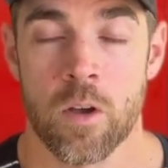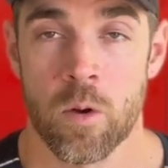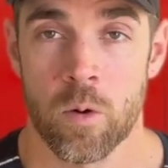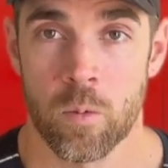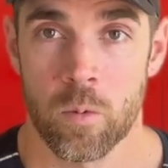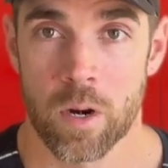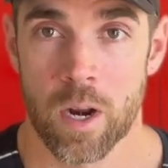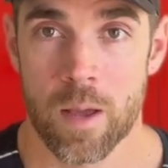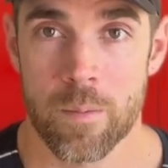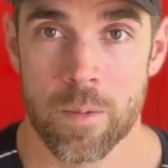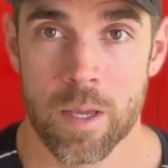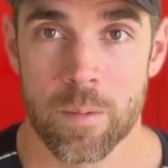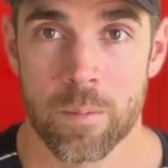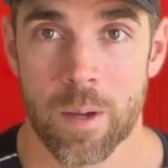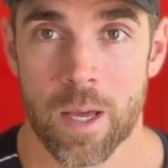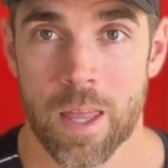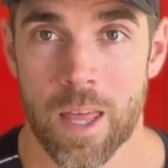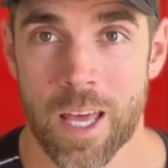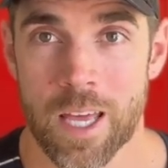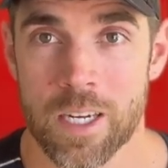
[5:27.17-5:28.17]
What I mean by
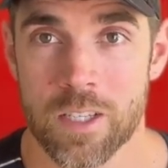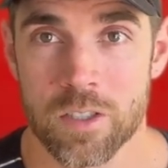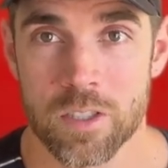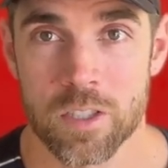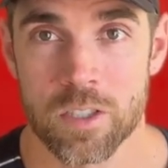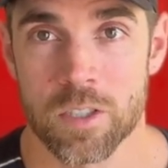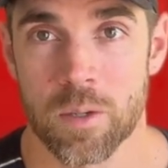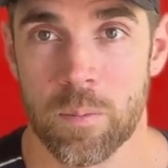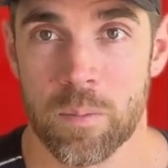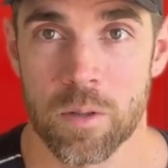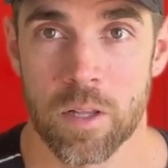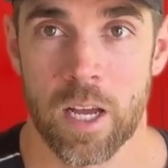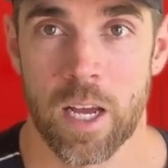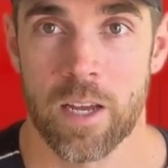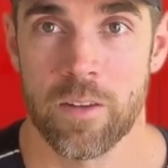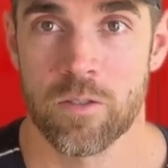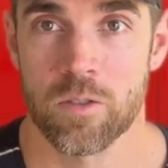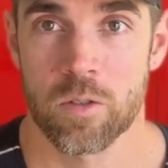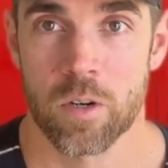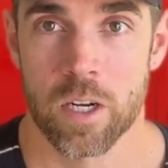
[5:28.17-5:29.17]
that is the supply
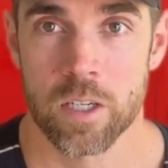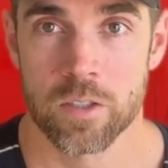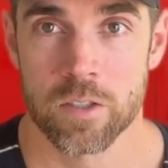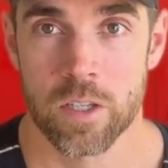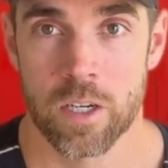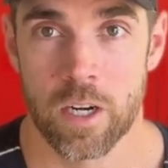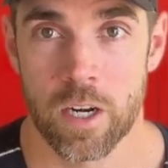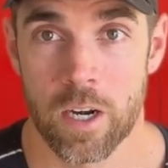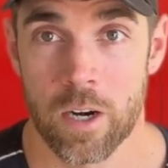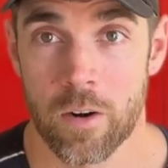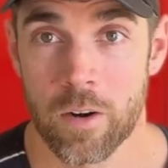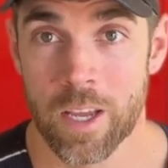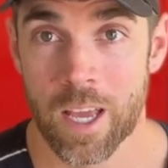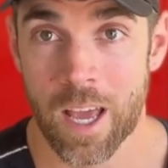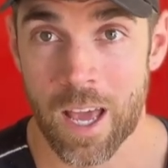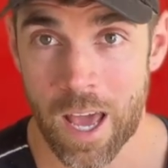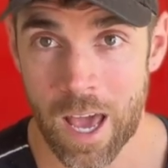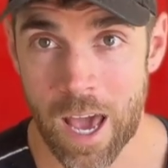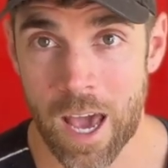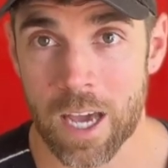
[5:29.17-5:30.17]
of trucks in an
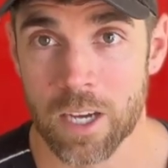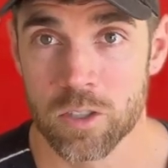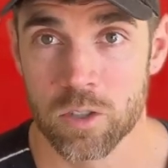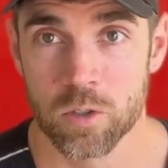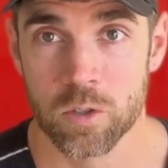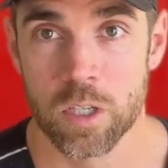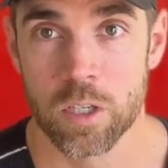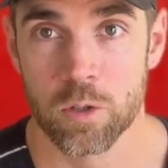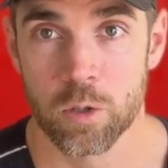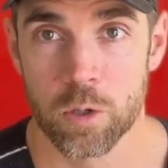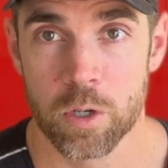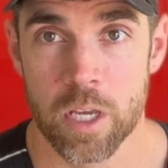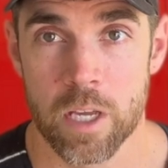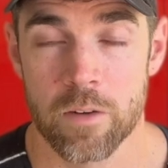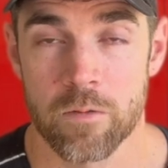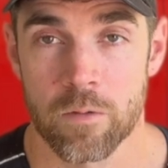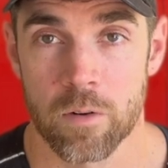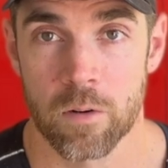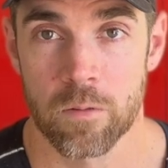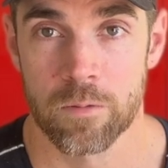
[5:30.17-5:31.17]
area actually
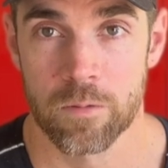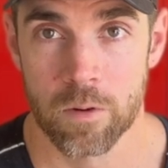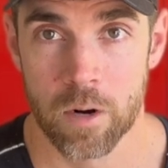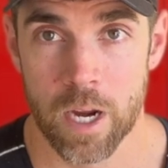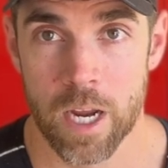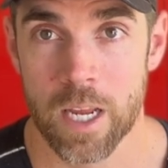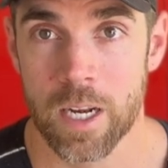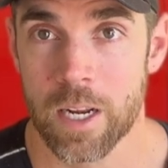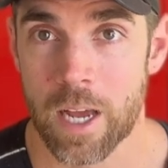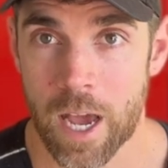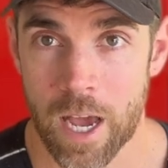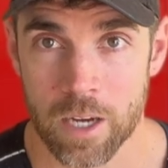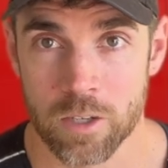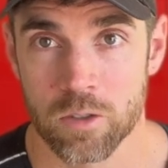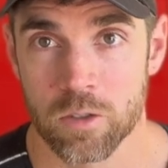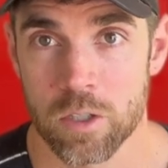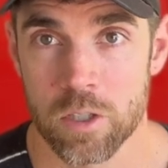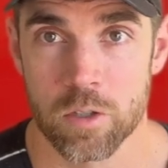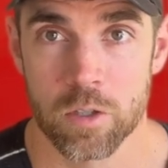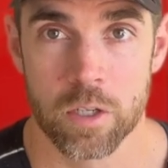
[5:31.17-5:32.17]
looking for freight,
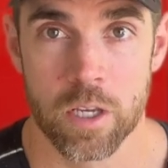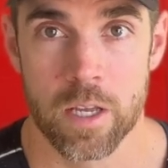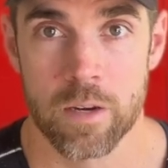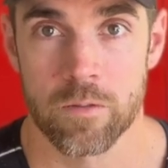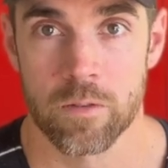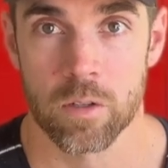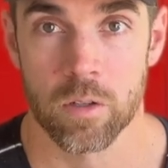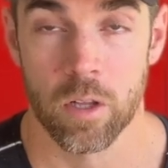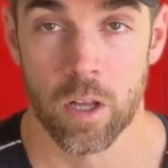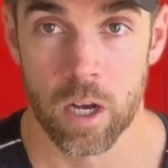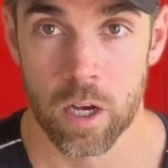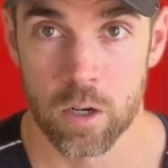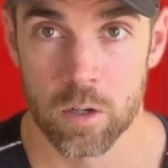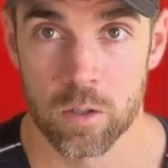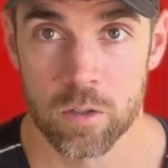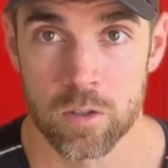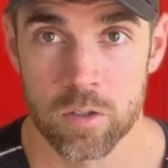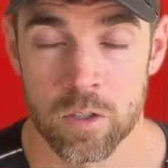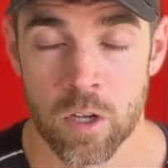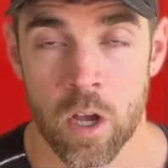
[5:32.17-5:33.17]
actually looking for
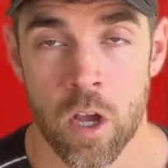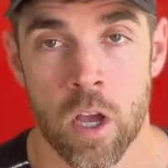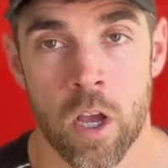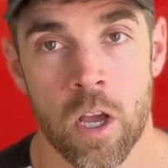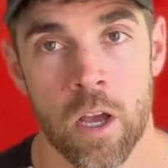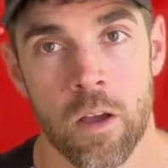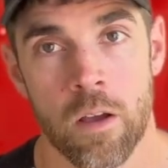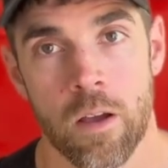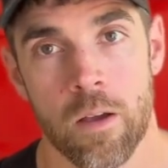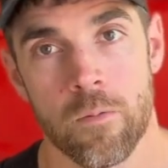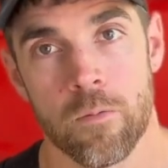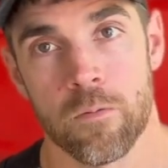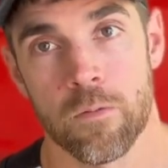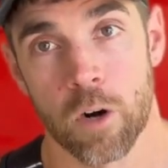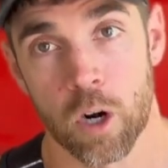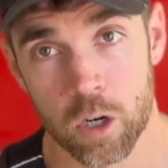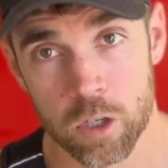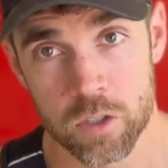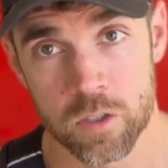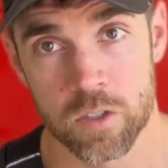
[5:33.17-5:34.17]
loads,
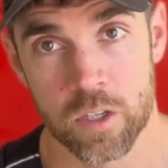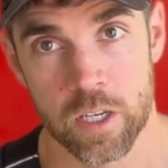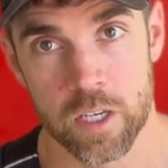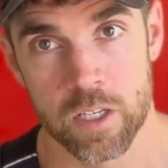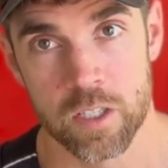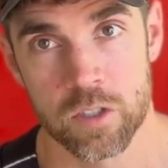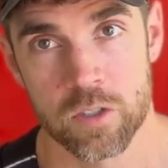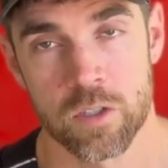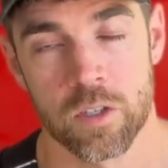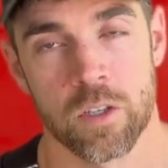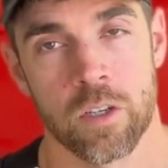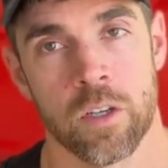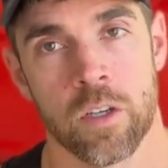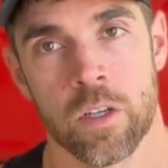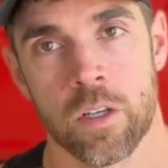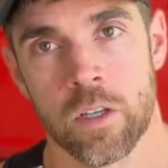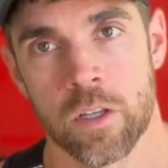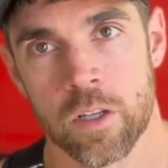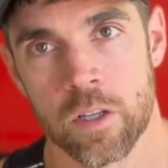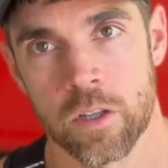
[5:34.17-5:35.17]
versus
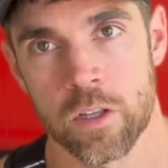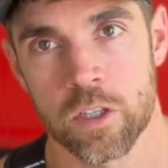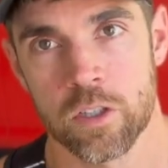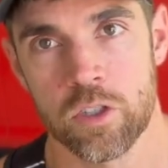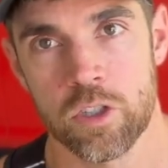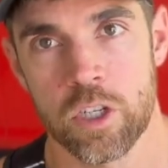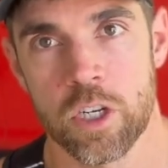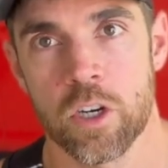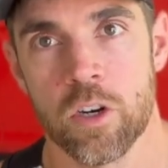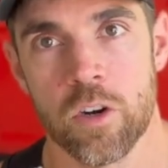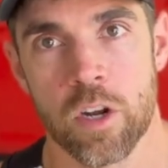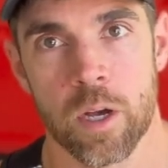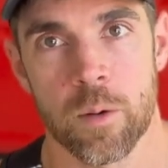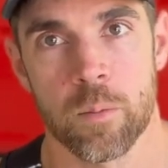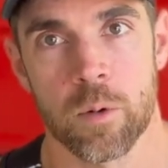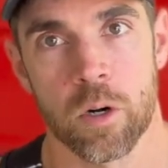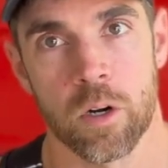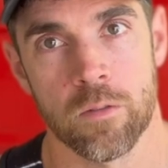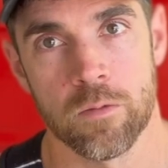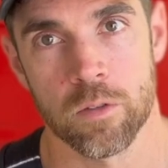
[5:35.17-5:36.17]
the sheer
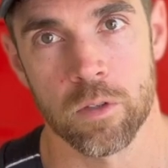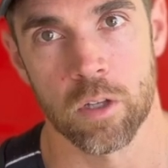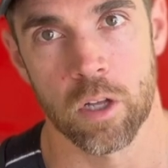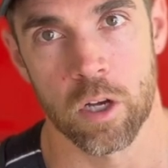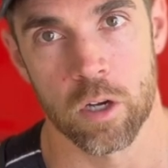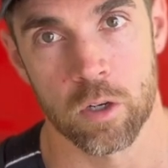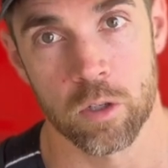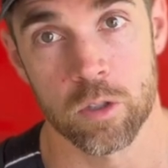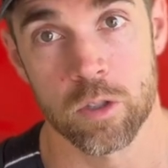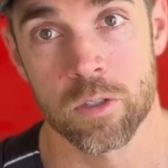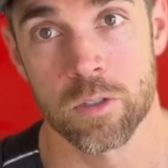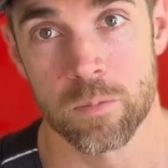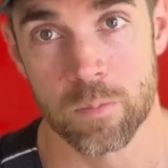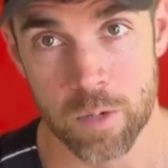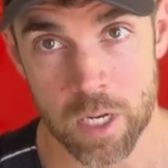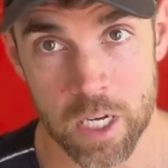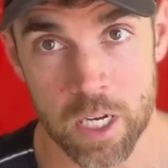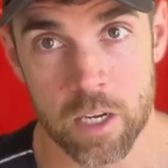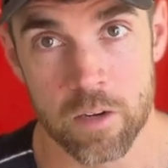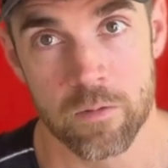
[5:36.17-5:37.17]
number of loads,
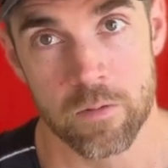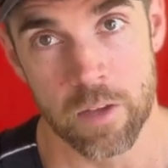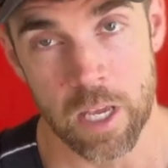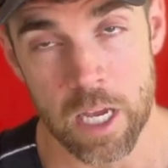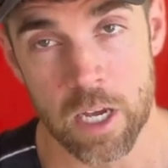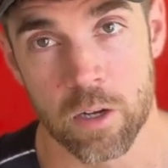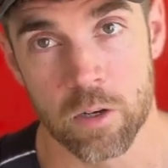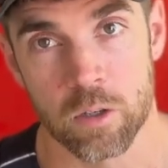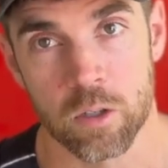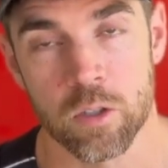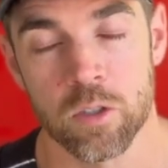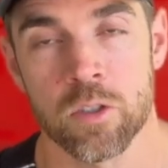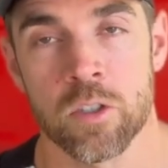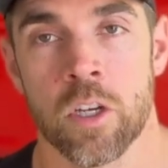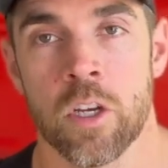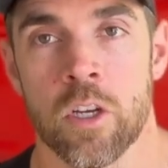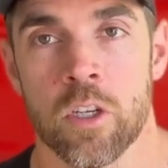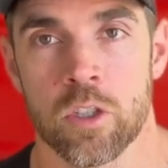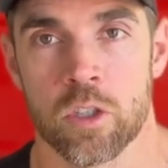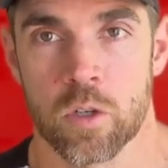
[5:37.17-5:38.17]
meaning vehicles,
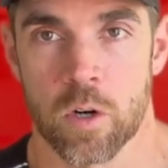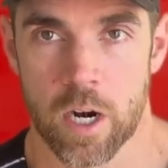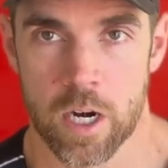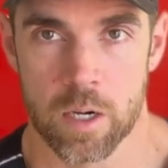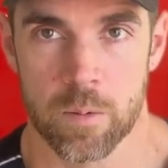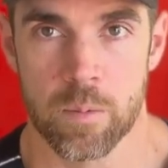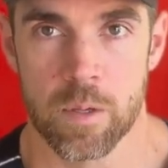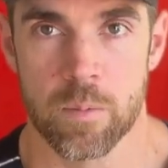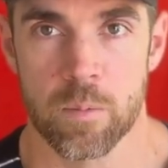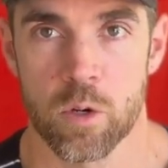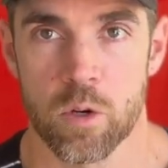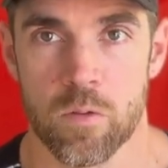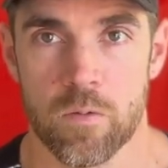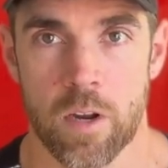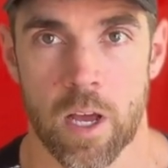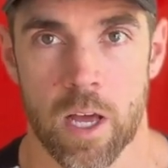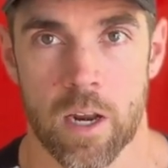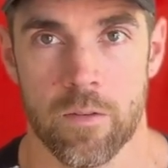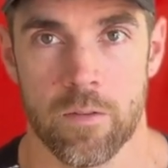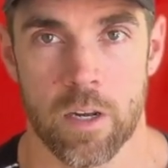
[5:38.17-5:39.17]
trying to be moved
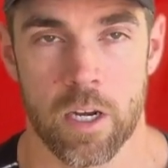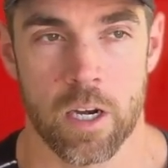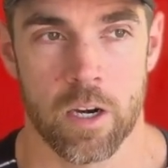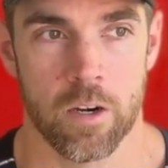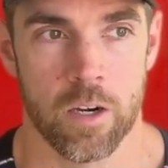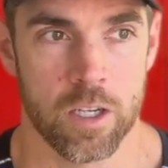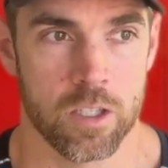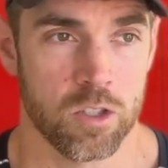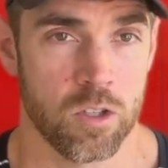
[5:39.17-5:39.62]
out of an area.